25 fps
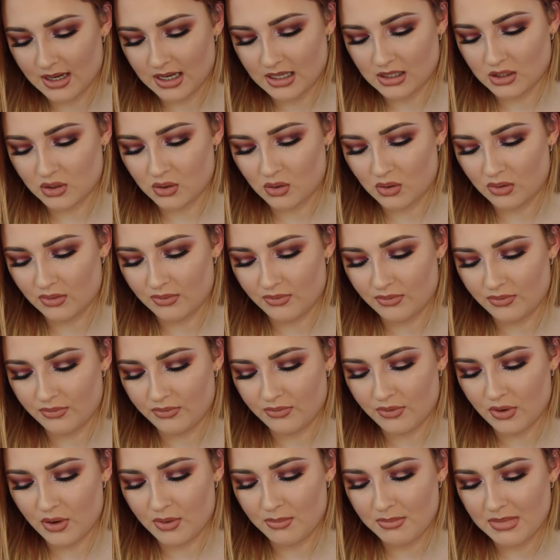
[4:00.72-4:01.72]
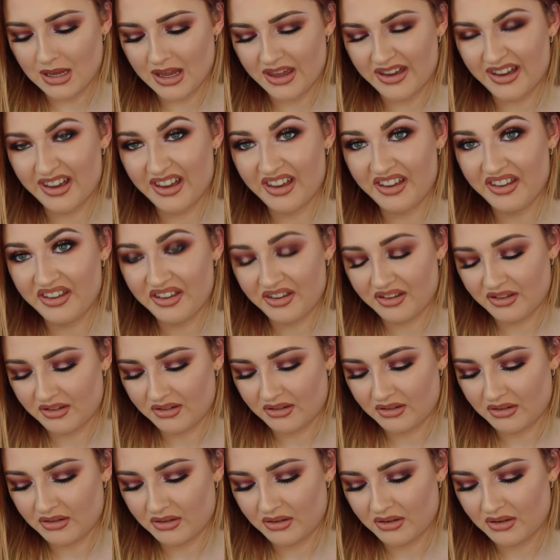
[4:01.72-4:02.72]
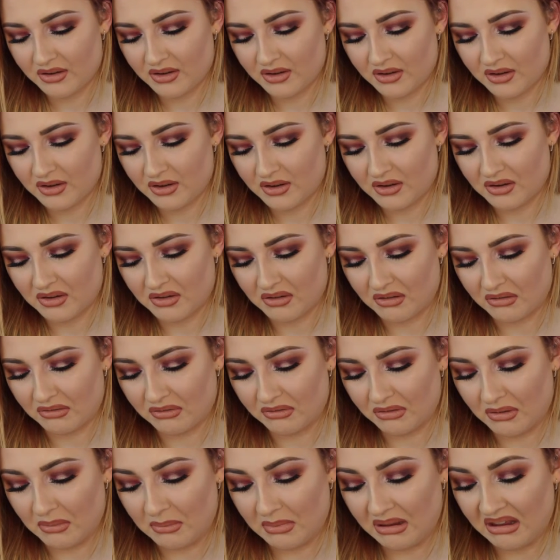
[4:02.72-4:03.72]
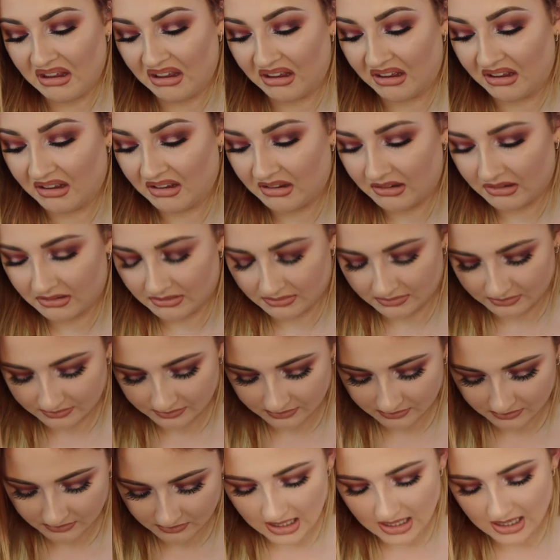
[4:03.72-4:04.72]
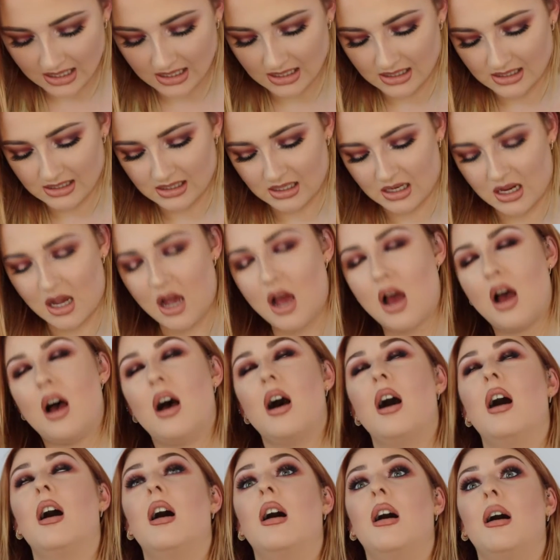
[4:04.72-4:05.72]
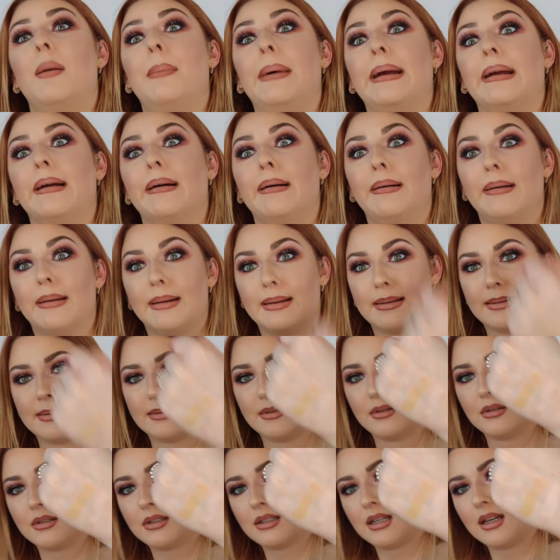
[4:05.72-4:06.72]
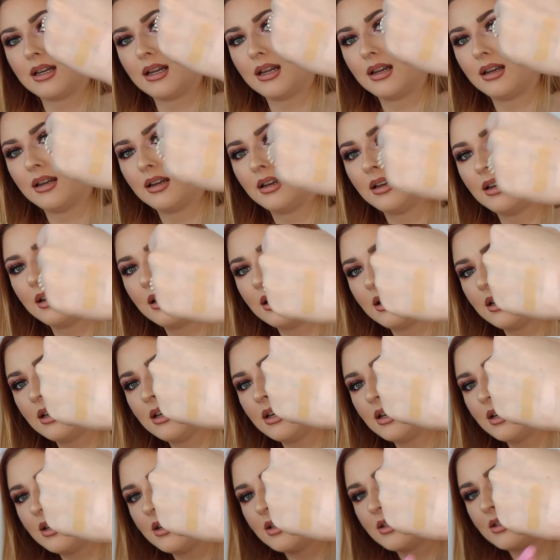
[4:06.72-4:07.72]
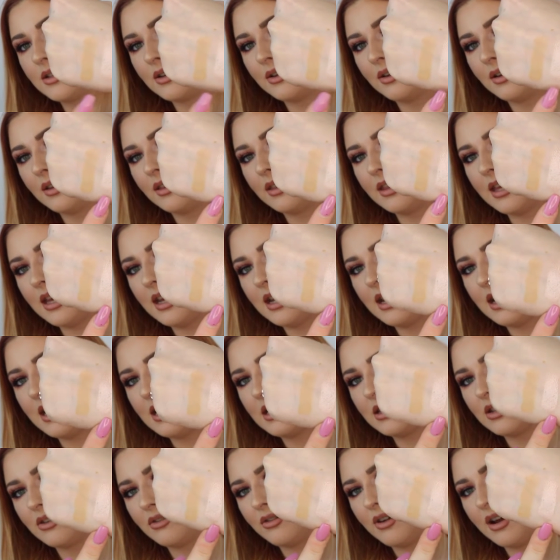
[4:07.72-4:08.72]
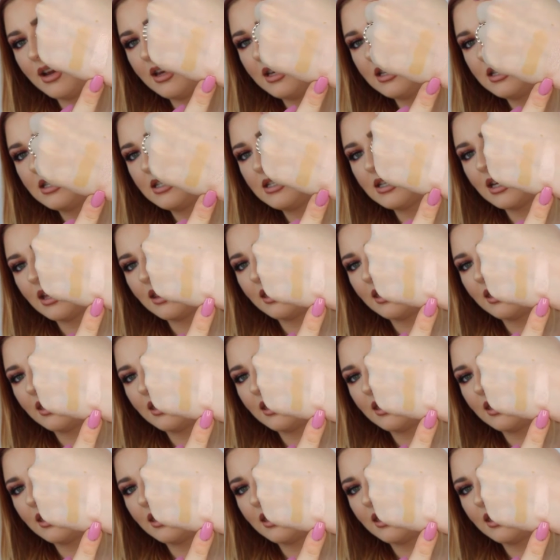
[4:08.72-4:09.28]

It's called Vermeer. It is, oh my god, that's so stunning. So there it is right